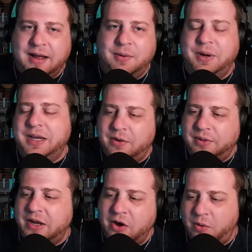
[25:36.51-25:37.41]
We can
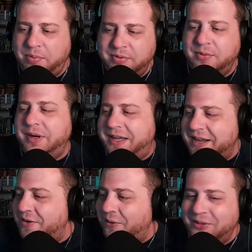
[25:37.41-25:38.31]
only hope. We
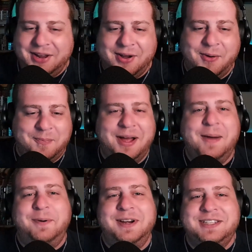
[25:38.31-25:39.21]
can only hope.
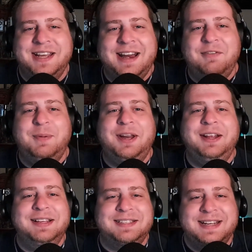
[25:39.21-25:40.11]
Appreciate everybody
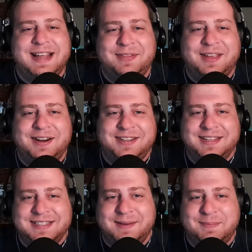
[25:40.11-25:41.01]
listening out there to
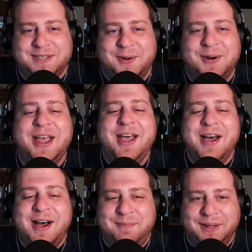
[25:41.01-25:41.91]
this episode
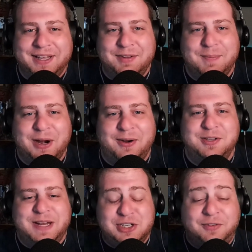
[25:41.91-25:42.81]
of Bleav in
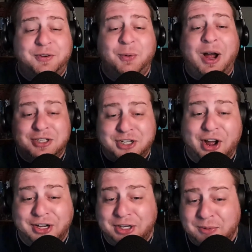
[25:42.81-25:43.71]
Mariners. Make sure if you're watching
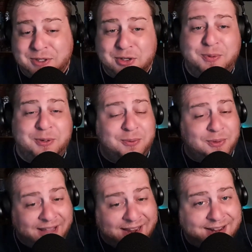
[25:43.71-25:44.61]
on YouTube, you
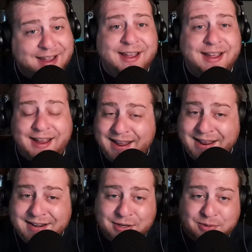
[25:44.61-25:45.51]
like
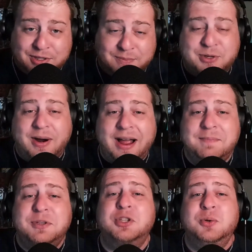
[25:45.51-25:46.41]
and you
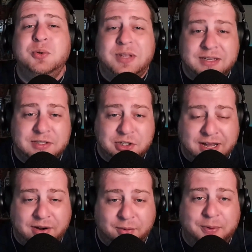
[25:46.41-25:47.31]
subscribe to this
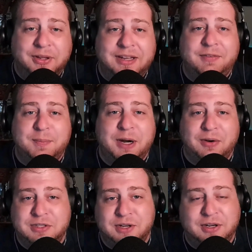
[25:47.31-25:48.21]
channel, Bleav in
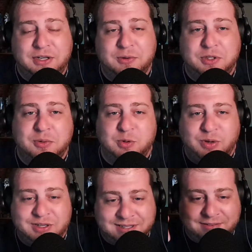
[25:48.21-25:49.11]
Mariners on YouTube, as
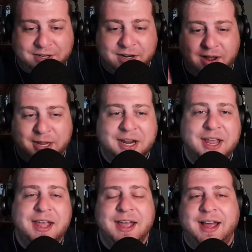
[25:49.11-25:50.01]
well as leave a comment.
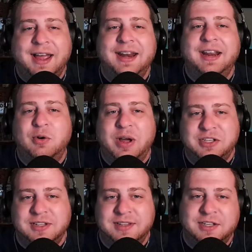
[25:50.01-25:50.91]
Any
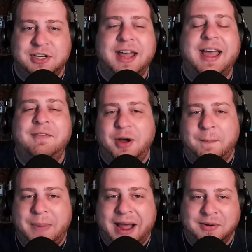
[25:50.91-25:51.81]
questions that you have
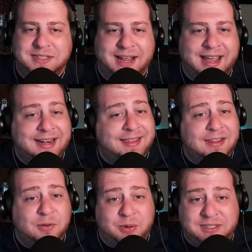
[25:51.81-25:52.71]
about
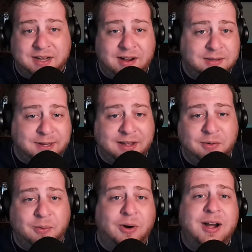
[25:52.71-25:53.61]
anything that we talked about
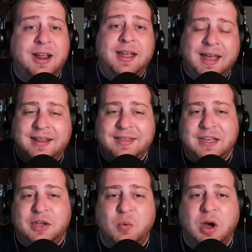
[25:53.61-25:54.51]
or anything
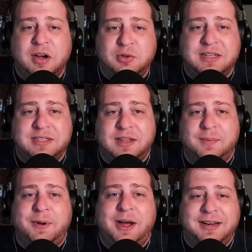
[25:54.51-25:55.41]
you want addressed on
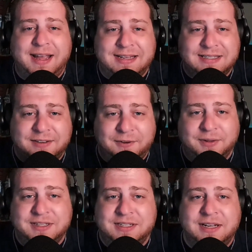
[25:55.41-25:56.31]
the podcast. And if you're
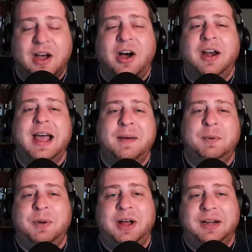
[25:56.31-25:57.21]
listening on
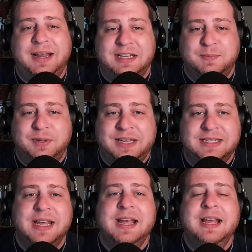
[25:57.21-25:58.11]
Apple Podcasts,
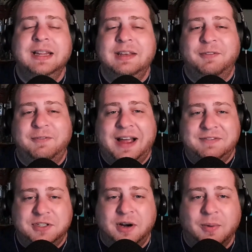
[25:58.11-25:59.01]
please leave a
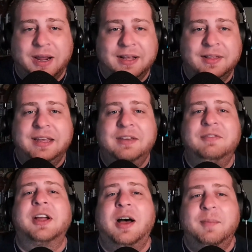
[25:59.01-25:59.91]
5-star rating, leave a
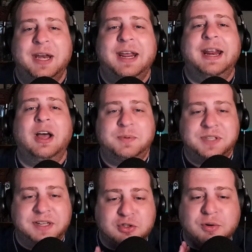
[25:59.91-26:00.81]
comment. It helps
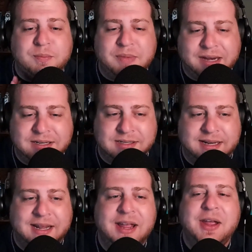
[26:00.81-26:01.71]
us
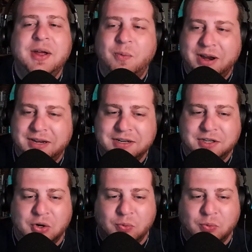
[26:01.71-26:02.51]
tremendously when you do.